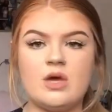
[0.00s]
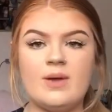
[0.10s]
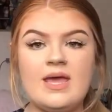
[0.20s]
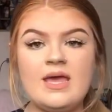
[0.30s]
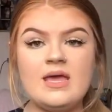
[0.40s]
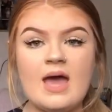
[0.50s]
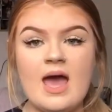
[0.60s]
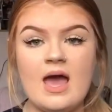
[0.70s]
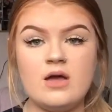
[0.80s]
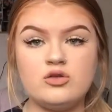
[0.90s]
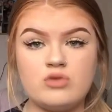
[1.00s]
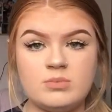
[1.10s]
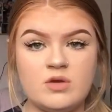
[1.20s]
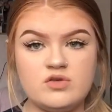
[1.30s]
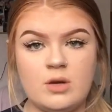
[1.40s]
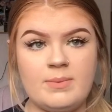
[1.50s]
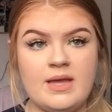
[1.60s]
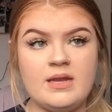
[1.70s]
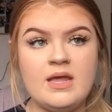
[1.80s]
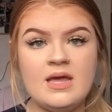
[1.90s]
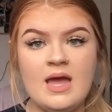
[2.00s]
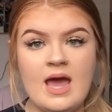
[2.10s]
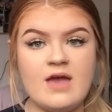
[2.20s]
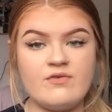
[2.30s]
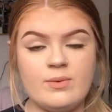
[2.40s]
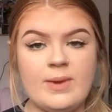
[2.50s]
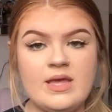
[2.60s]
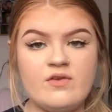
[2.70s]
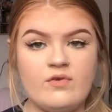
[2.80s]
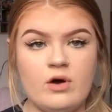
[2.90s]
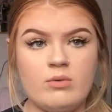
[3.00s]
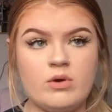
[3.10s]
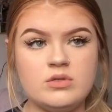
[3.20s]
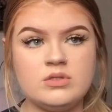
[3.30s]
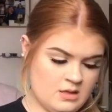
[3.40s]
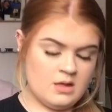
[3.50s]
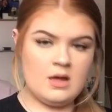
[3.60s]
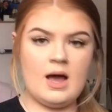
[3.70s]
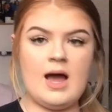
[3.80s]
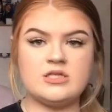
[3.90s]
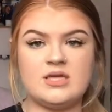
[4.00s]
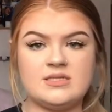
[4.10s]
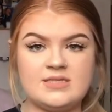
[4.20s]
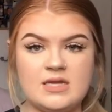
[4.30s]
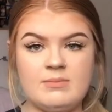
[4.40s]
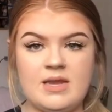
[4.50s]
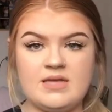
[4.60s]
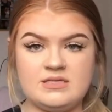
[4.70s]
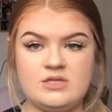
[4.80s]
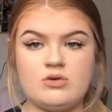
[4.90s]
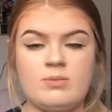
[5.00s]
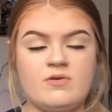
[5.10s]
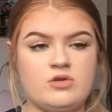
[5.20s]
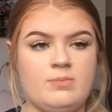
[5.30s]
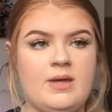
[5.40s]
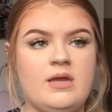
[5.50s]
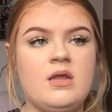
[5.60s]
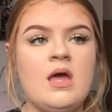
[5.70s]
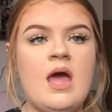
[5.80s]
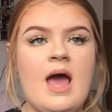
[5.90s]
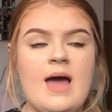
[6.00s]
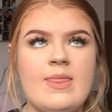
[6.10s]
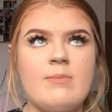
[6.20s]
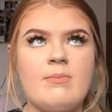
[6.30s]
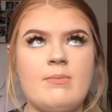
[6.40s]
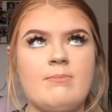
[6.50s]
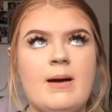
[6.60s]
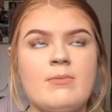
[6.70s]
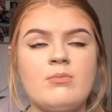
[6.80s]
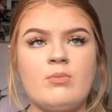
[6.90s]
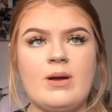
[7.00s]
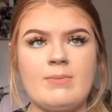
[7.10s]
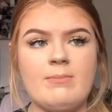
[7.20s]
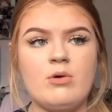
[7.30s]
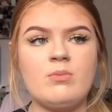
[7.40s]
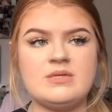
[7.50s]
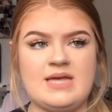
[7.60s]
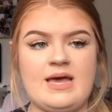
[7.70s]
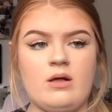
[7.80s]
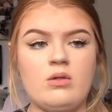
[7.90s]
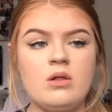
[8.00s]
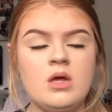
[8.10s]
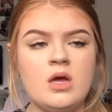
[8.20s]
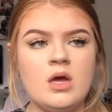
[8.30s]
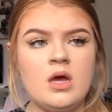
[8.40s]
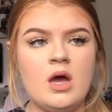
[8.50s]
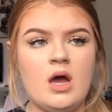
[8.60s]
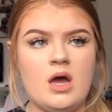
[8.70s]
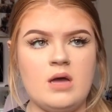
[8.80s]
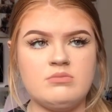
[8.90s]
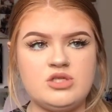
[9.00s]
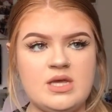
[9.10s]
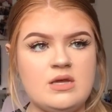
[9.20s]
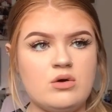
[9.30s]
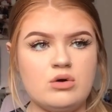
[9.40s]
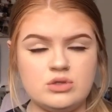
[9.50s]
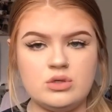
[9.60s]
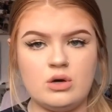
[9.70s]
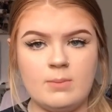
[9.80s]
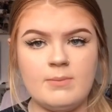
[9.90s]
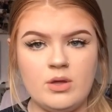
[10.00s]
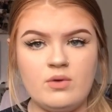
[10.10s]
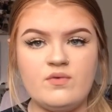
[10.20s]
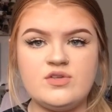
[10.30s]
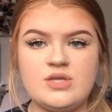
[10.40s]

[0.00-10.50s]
he dropped off shopping every week for us. I just had to send him a list and he'd drop off shopping. And then when my mum was ill, she could not move.